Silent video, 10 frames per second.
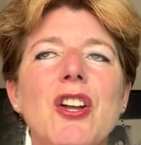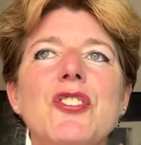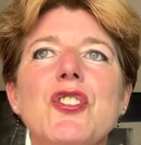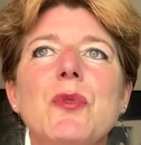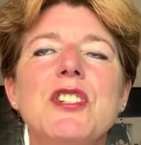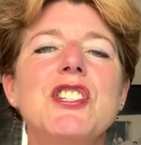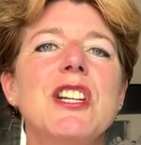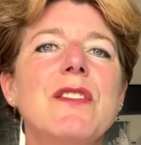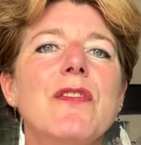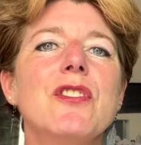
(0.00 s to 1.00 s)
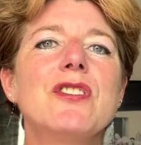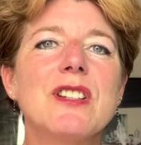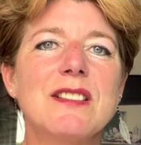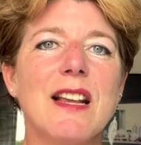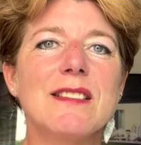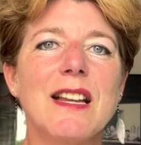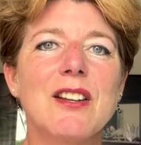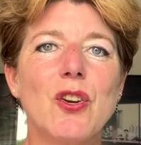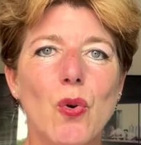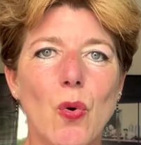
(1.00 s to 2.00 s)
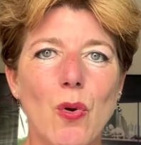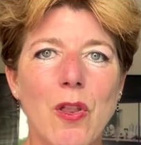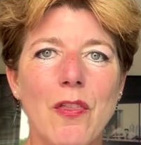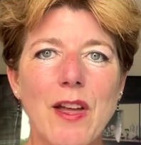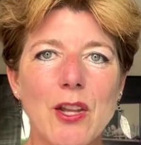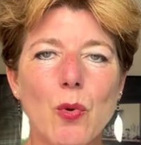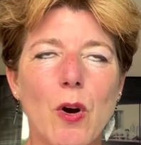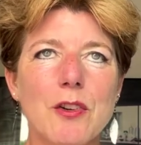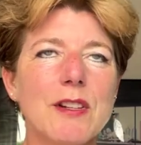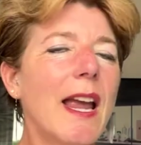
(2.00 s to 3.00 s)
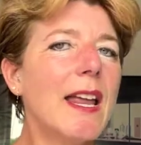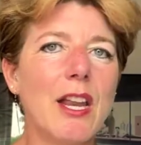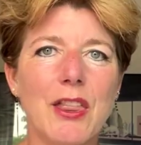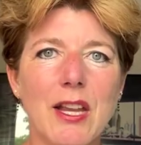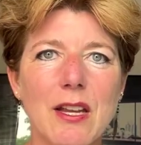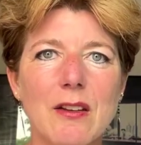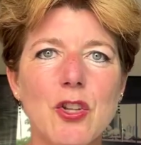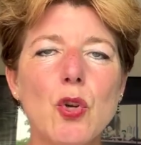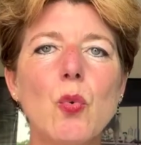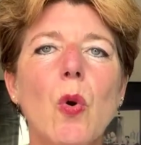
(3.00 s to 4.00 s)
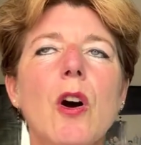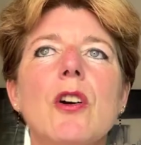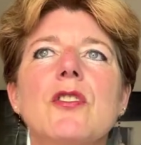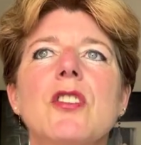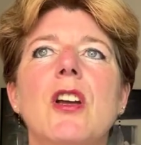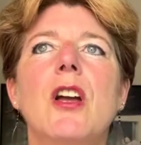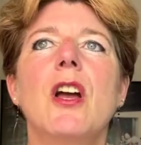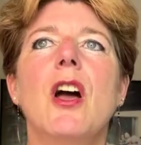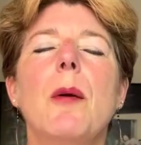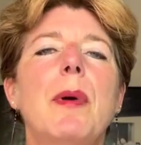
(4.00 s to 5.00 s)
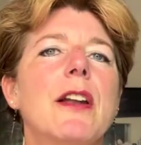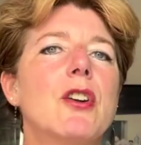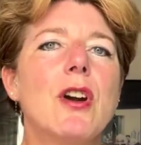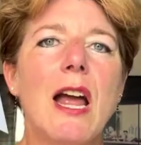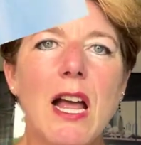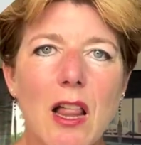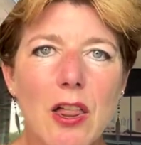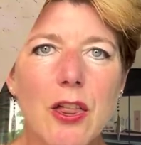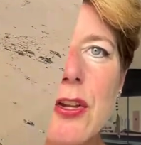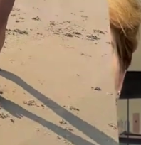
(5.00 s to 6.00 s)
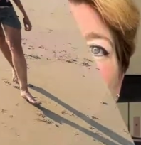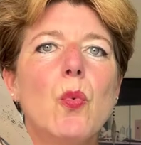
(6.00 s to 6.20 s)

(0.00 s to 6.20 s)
to achieve the success and the goal that you want. Anything. You want a better health, you